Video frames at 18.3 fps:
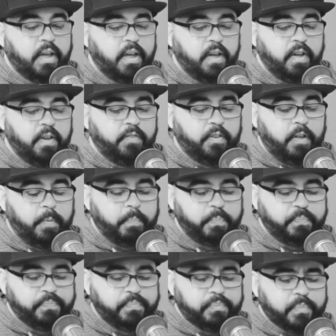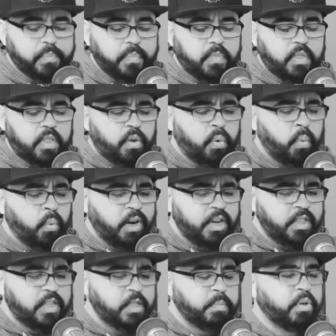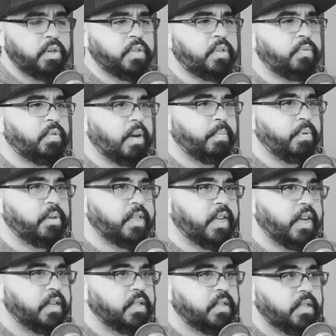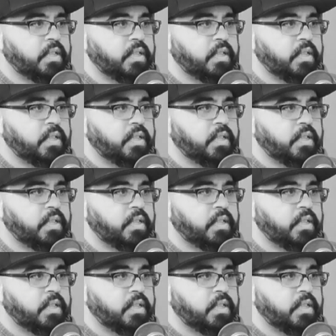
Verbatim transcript: of, what did this person represent?